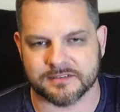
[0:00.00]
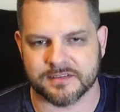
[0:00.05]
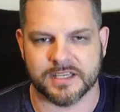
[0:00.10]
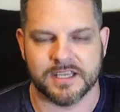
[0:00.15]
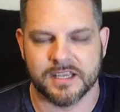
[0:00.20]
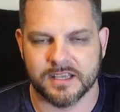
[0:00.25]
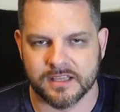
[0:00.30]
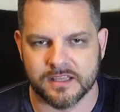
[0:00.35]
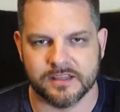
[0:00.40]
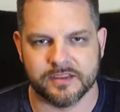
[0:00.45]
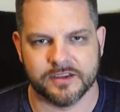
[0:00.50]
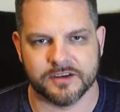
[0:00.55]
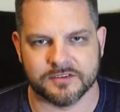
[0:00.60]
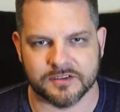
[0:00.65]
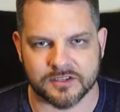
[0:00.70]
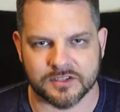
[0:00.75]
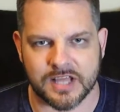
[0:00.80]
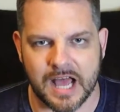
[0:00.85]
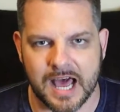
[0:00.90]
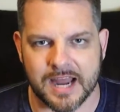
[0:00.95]
Like, there's
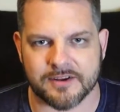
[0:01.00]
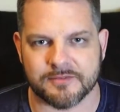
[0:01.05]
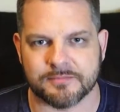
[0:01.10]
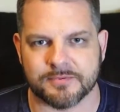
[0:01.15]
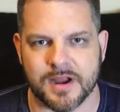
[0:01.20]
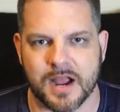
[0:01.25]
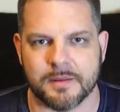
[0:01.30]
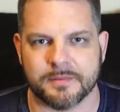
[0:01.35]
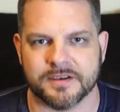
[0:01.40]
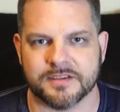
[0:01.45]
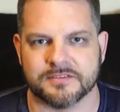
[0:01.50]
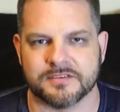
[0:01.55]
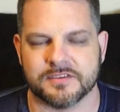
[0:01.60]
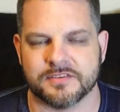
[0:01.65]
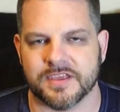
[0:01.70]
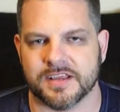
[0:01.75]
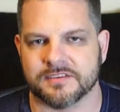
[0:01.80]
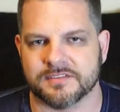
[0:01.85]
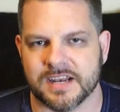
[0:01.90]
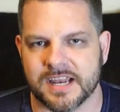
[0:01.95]
a lot of properties and
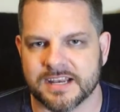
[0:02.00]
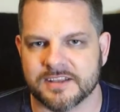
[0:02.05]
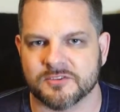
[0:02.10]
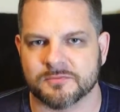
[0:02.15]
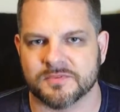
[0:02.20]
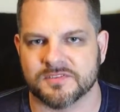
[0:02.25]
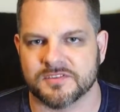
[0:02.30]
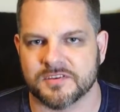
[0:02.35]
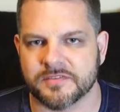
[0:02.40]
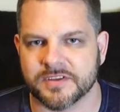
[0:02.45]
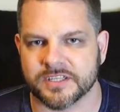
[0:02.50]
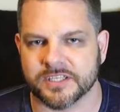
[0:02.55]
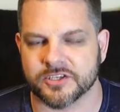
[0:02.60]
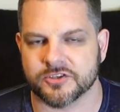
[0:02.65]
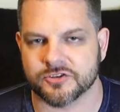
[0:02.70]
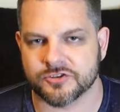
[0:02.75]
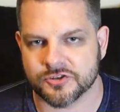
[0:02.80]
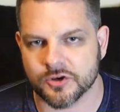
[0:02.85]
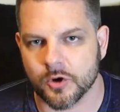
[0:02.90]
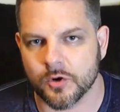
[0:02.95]
things that I didn't specifically
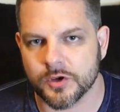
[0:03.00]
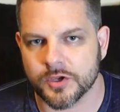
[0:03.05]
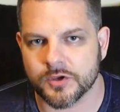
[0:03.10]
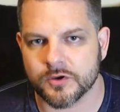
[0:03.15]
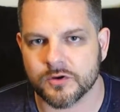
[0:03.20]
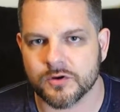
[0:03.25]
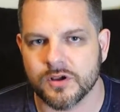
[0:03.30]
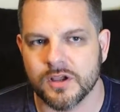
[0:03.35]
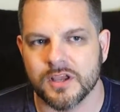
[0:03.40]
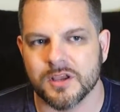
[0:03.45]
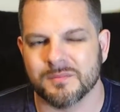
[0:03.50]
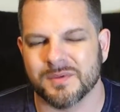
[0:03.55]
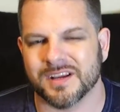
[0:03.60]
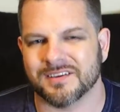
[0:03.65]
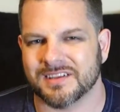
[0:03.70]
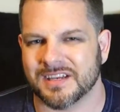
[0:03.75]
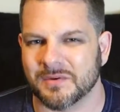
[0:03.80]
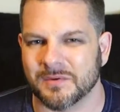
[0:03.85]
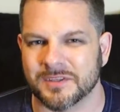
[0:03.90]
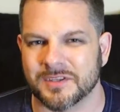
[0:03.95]
show you
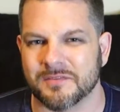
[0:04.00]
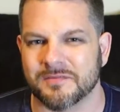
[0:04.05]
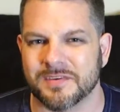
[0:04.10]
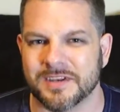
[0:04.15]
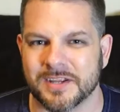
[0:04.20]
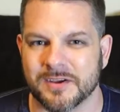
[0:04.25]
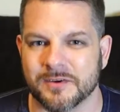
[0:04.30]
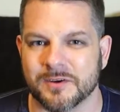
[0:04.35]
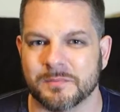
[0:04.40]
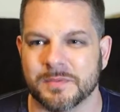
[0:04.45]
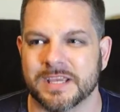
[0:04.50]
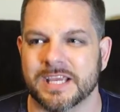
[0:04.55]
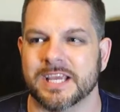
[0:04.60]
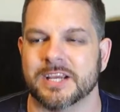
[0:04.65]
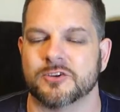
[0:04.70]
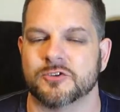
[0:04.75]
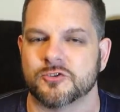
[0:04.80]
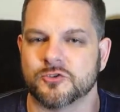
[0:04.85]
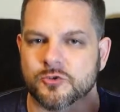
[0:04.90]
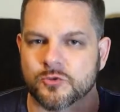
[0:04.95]
because I don't want the video to be
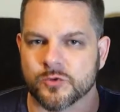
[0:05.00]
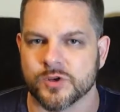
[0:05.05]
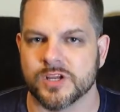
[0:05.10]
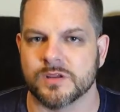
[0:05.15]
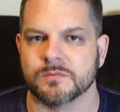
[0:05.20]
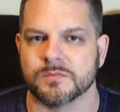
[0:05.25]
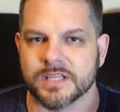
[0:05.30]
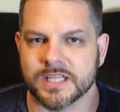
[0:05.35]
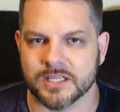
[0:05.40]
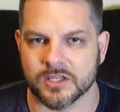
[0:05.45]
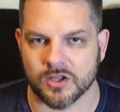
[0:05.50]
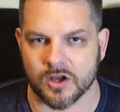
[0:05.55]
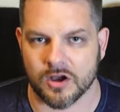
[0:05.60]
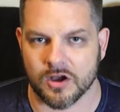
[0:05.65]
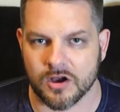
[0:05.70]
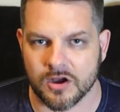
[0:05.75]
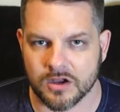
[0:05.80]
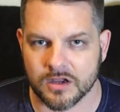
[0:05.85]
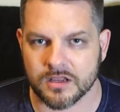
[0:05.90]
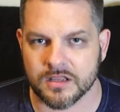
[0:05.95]
extremely
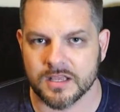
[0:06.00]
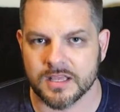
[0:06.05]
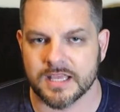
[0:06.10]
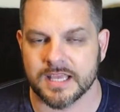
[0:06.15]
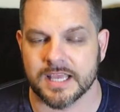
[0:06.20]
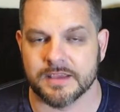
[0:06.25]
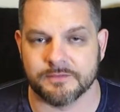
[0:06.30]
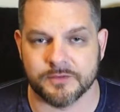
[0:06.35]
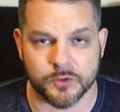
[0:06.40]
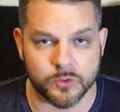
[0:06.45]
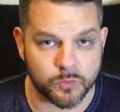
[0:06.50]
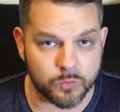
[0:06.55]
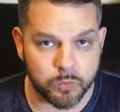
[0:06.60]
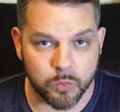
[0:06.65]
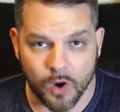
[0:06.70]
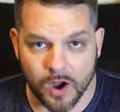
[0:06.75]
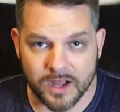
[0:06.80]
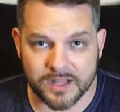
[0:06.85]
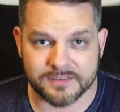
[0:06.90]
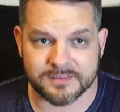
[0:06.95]
long. If you
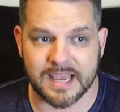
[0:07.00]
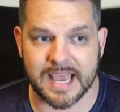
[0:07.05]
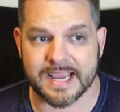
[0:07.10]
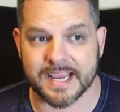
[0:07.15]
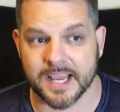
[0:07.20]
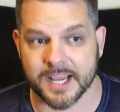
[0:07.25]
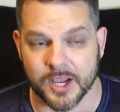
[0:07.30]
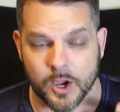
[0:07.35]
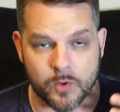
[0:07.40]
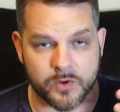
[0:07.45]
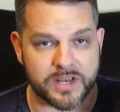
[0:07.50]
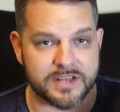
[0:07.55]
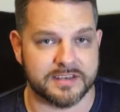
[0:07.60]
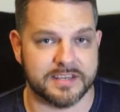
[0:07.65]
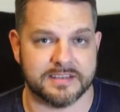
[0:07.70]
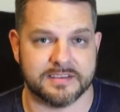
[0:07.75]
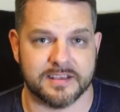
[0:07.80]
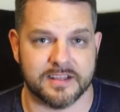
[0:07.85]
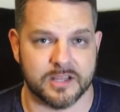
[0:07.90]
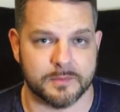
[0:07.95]
want, I can go into
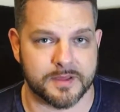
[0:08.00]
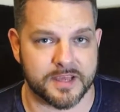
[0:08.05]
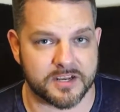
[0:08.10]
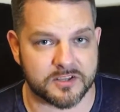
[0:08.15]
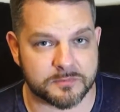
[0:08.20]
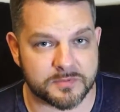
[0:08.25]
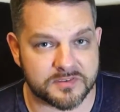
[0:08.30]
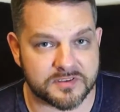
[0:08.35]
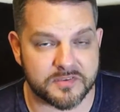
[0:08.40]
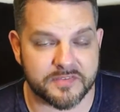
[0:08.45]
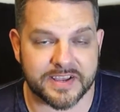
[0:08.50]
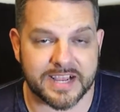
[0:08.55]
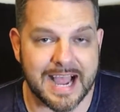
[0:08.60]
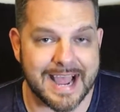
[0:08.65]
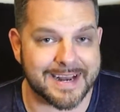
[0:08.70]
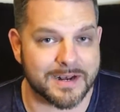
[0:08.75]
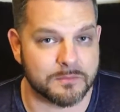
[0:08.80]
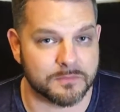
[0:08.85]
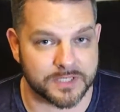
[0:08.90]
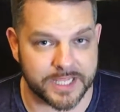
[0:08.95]
detail about a specific
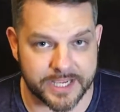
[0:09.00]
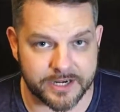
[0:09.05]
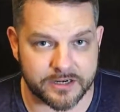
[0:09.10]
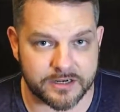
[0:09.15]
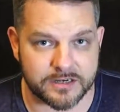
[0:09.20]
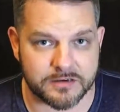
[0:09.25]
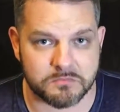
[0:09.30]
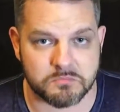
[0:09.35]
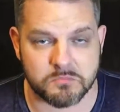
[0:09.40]
item later.